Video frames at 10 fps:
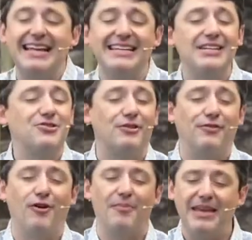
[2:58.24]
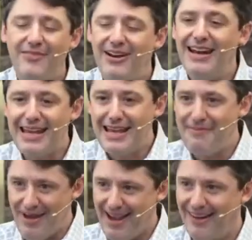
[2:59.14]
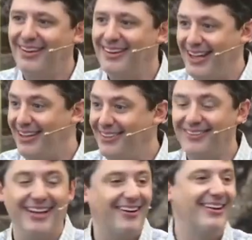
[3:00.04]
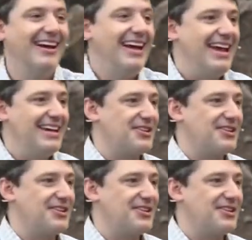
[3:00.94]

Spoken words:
a digital form, even an email thank you letter is